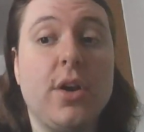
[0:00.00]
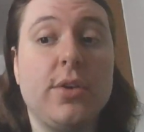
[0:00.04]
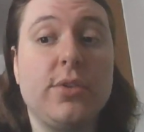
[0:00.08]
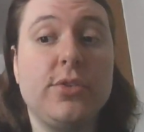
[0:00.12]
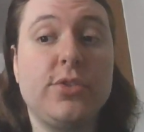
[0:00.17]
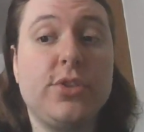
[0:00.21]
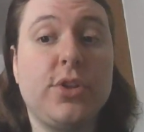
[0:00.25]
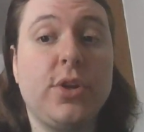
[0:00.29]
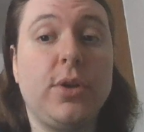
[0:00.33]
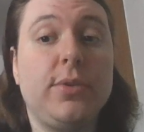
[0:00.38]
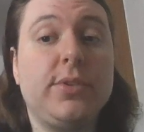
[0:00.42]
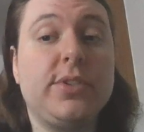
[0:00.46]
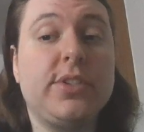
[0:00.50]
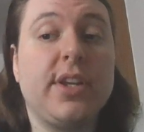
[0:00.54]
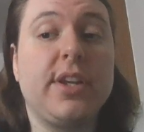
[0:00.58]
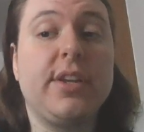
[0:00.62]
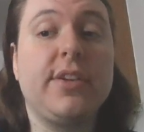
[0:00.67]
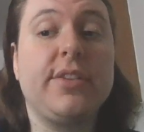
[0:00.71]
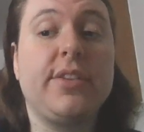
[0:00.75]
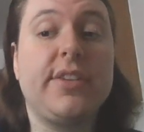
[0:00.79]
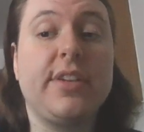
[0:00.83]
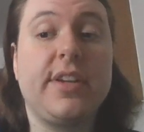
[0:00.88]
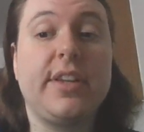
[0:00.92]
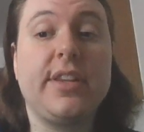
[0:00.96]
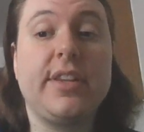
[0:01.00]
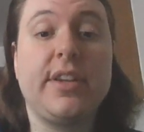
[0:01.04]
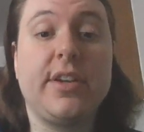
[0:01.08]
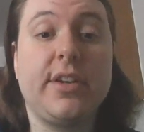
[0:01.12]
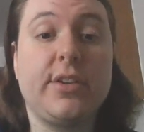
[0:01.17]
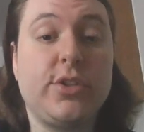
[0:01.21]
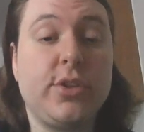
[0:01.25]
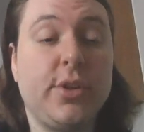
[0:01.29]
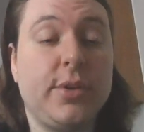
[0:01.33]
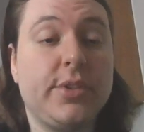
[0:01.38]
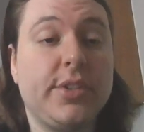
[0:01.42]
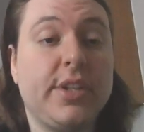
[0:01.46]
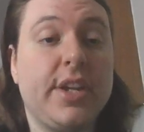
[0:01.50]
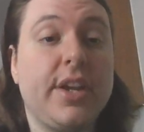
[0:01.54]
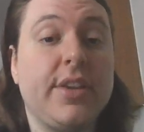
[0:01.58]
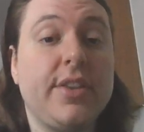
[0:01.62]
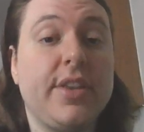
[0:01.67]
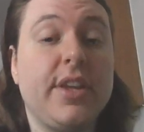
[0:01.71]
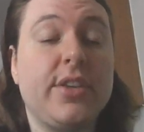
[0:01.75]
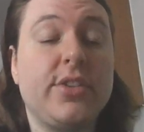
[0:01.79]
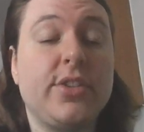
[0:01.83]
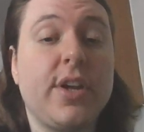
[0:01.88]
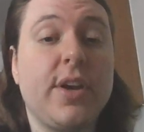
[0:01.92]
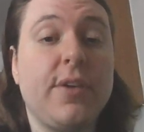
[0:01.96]
So let's kick, so let's kick
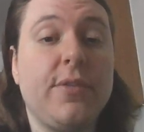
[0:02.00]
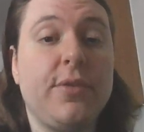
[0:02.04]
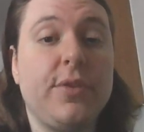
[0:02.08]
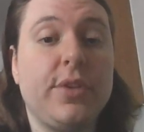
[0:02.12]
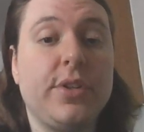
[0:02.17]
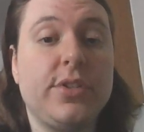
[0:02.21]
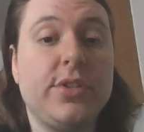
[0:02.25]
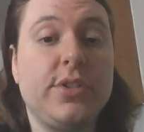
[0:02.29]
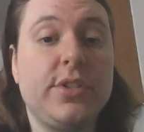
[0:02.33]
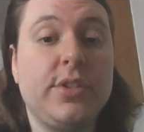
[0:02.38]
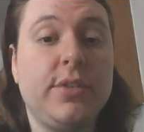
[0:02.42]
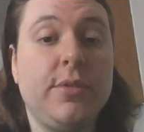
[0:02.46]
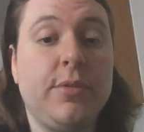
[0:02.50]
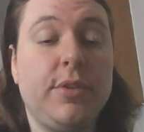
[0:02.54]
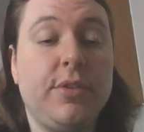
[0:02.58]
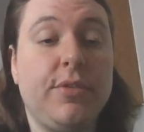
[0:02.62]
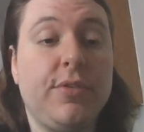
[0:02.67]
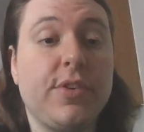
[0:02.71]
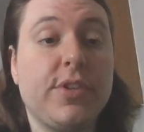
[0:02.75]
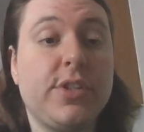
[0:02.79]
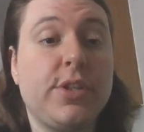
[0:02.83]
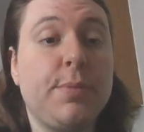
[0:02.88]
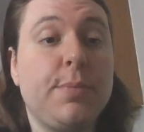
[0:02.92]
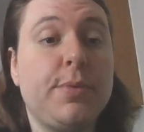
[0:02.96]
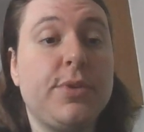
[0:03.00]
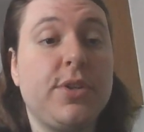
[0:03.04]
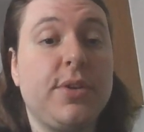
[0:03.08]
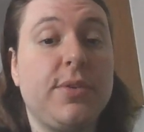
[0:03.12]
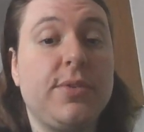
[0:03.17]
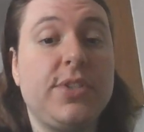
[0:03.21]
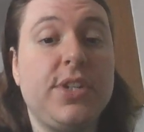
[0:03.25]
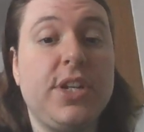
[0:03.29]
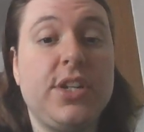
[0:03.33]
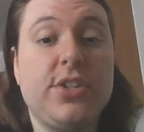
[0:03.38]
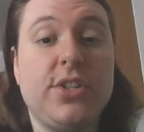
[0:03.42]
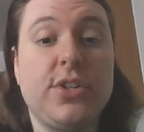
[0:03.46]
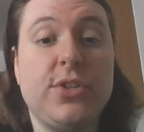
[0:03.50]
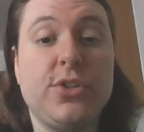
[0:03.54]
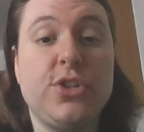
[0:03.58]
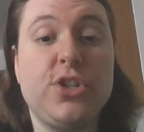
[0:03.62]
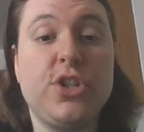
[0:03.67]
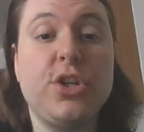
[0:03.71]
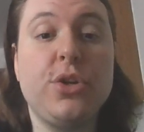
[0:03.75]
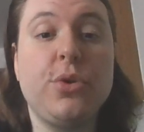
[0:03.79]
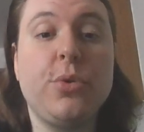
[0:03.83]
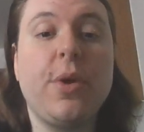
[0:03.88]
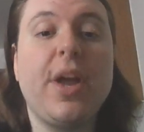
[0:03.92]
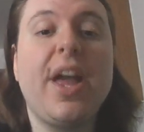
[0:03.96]
things off with, this, with the first episode of Season
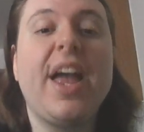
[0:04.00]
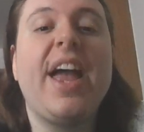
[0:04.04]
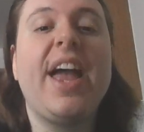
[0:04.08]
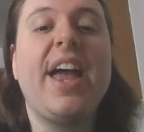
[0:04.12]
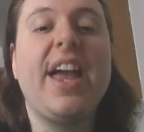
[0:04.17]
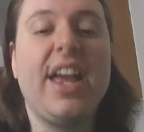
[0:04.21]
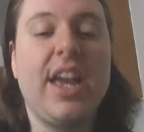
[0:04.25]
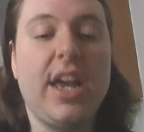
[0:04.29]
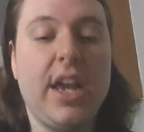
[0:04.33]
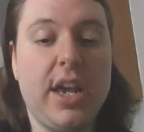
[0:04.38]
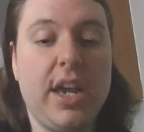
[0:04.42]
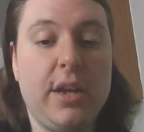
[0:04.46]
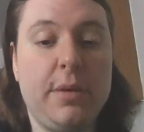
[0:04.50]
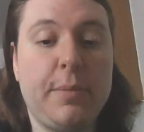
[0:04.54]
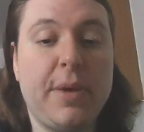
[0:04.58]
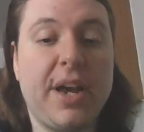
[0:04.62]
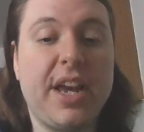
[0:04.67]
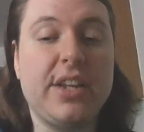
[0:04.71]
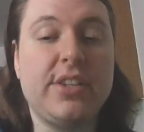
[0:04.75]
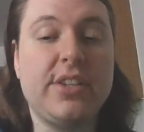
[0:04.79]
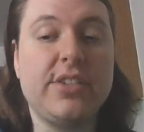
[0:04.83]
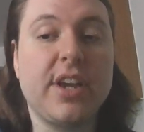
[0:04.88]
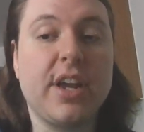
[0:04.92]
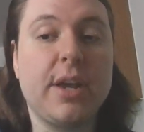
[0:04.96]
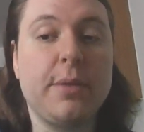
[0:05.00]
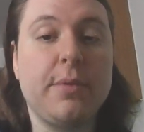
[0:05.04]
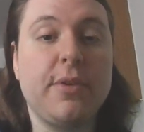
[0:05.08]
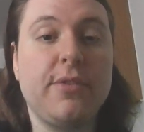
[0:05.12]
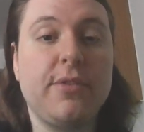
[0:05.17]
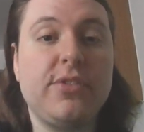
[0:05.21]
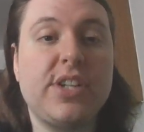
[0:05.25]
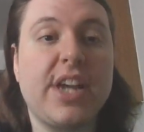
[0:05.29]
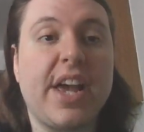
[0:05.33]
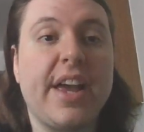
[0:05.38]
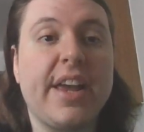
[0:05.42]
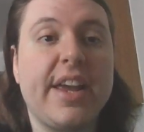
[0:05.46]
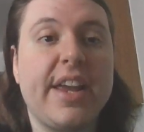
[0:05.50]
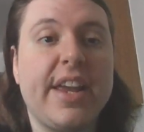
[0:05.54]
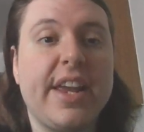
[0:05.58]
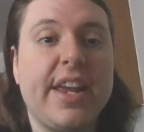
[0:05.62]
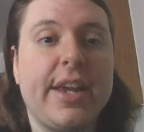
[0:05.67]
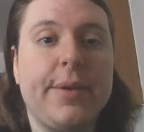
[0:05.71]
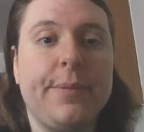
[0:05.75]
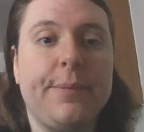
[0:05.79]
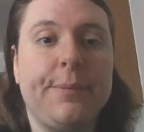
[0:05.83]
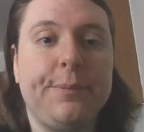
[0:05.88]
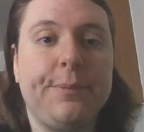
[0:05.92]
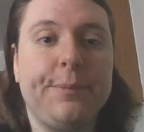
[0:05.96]
2, "In My Time of
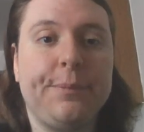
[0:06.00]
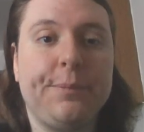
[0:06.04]
Dying.